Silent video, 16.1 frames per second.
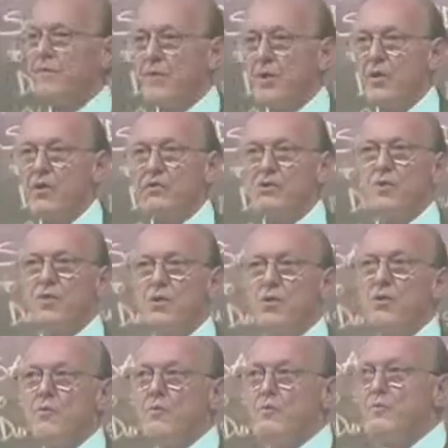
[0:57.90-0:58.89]
eh, for
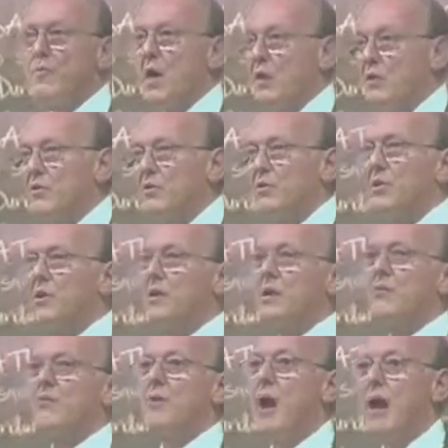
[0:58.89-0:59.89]
those of you who have
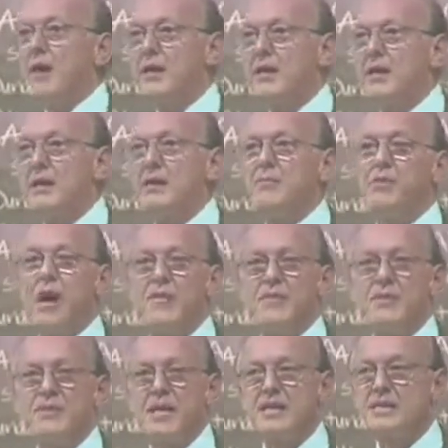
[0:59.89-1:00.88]
followed the
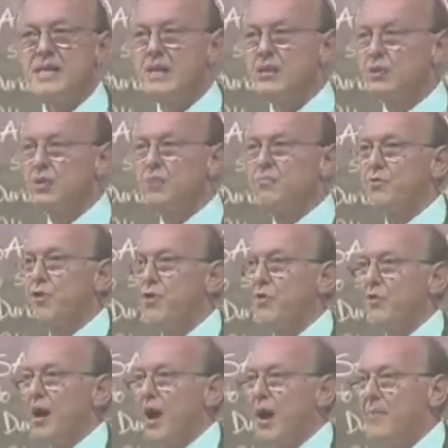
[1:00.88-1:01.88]
Iraqi
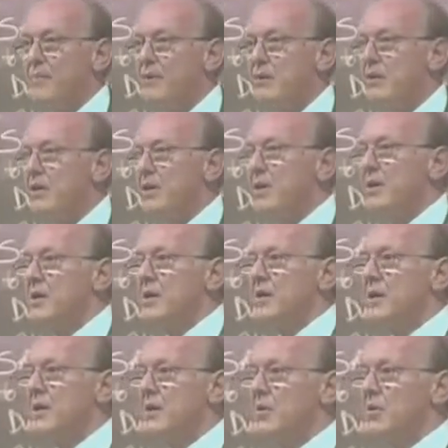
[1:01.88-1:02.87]
privatization program,
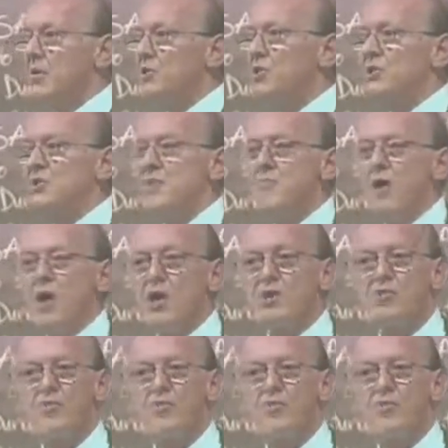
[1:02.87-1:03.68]
uh, which has